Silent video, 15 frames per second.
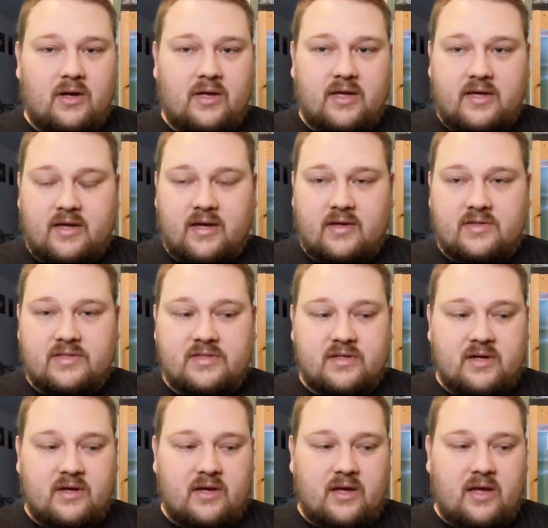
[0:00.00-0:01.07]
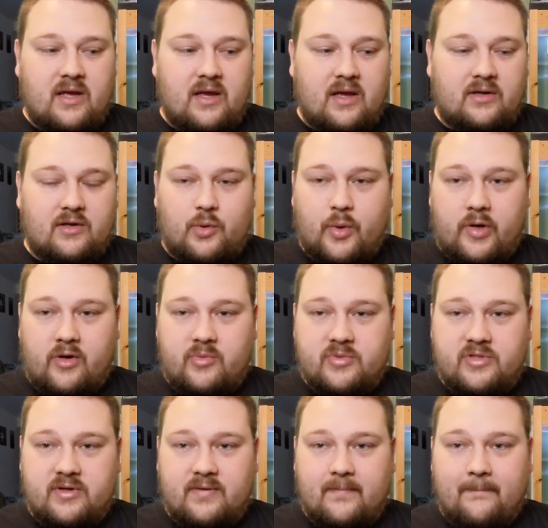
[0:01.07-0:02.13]
Ick-X, and aquarium
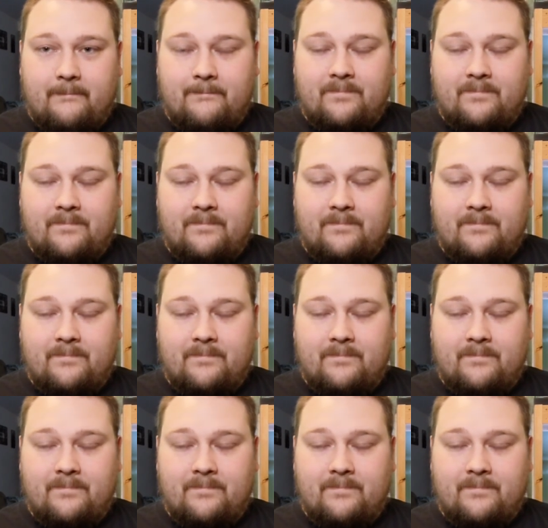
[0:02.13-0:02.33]
salt.